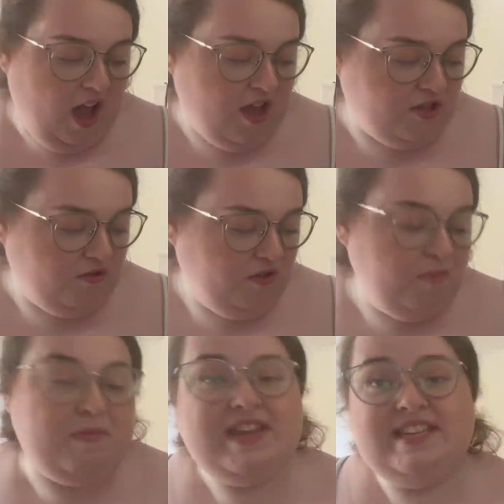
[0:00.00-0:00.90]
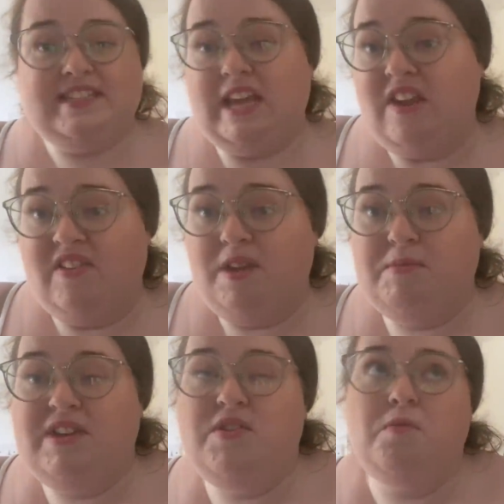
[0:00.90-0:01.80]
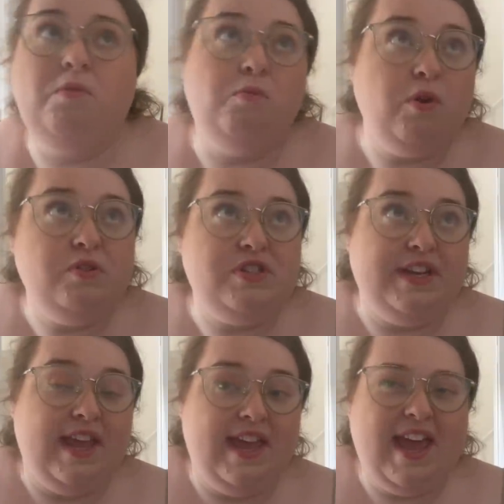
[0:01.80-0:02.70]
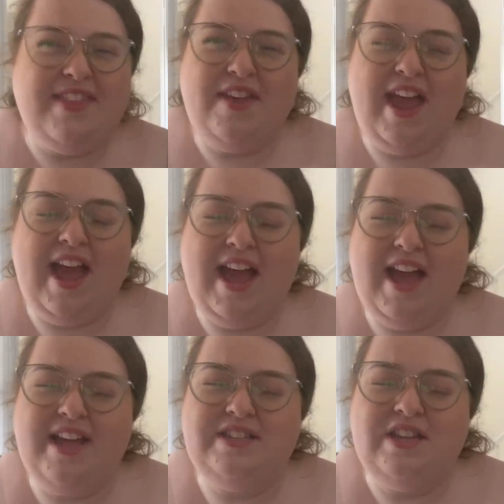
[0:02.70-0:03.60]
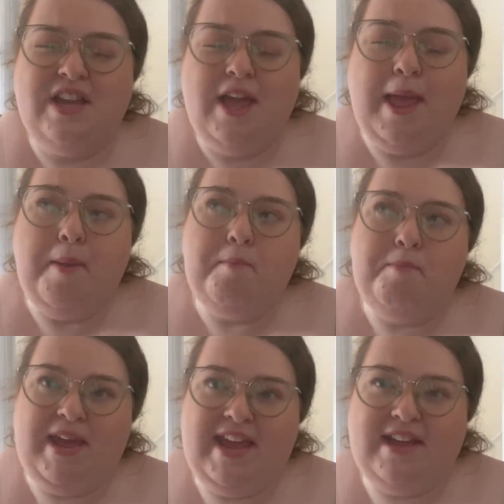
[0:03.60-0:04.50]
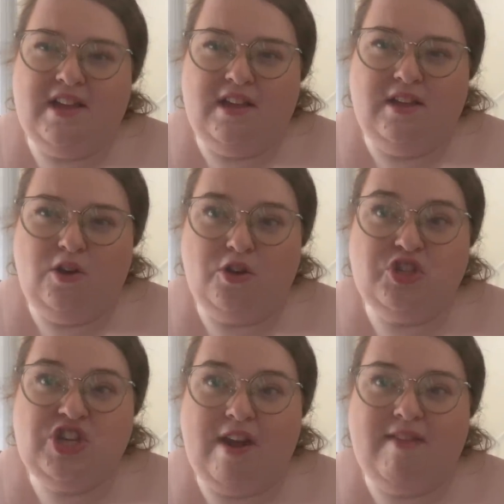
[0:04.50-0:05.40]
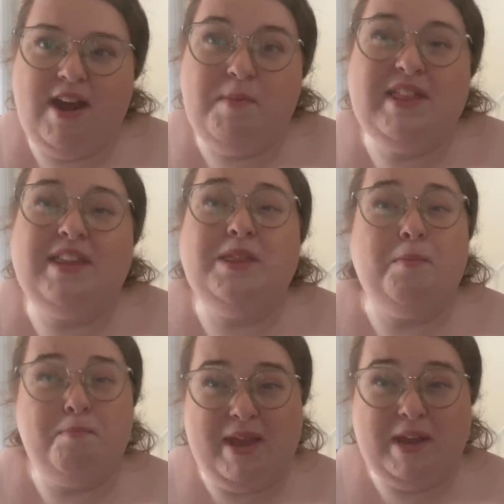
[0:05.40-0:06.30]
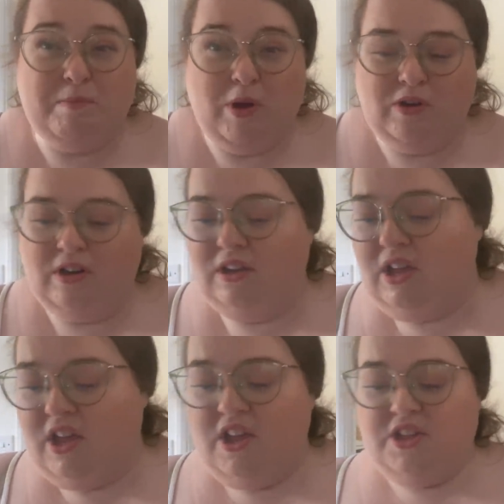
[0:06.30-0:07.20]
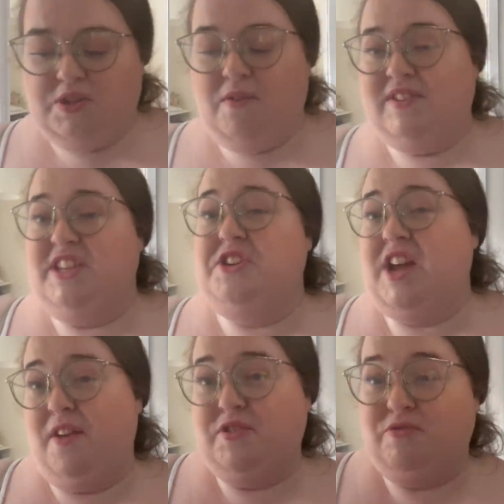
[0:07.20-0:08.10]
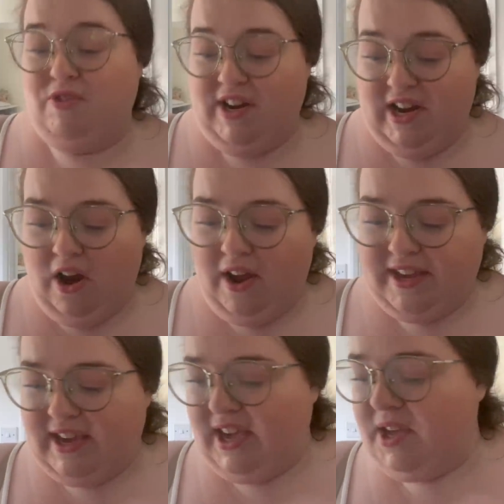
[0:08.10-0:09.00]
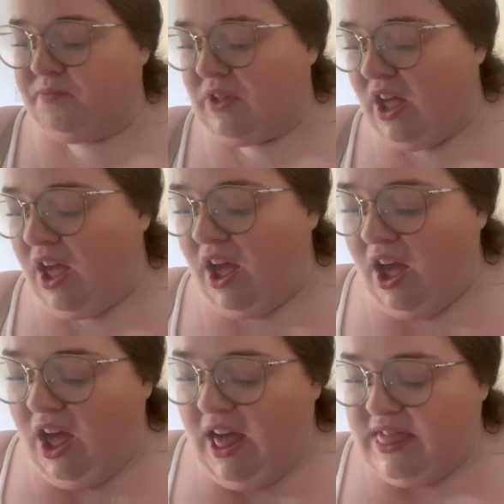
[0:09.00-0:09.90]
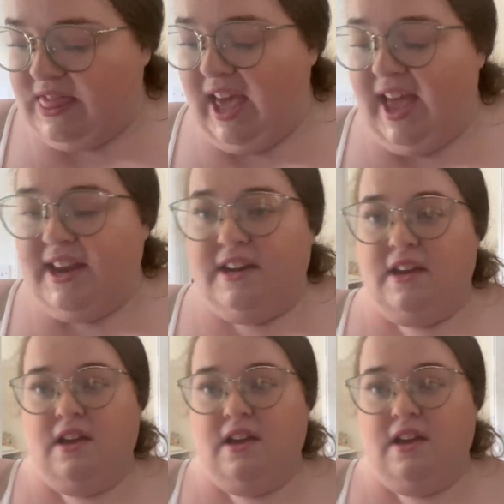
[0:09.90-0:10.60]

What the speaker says: So not the biggest saving, but if you were wanting it. And they had Big Lost Cherry, but like the big bottle. So obviously you'd have to really like it. Then